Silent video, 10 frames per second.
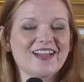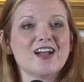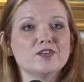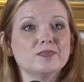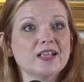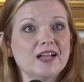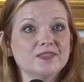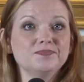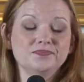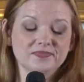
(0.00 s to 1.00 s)
I
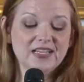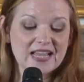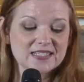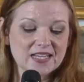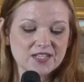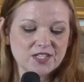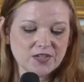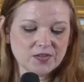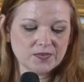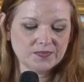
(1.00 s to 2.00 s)
replied, "Yes, I
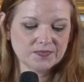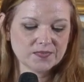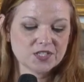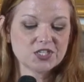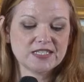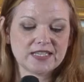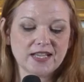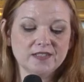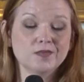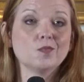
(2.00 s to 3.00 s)
do." She
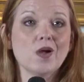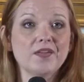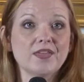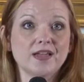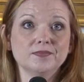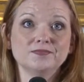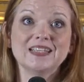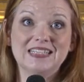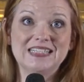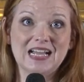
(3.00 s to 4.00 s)
said, "Well then,
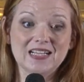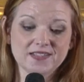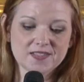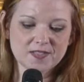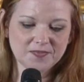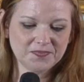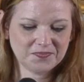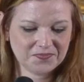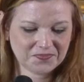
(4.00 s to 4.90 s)
he does.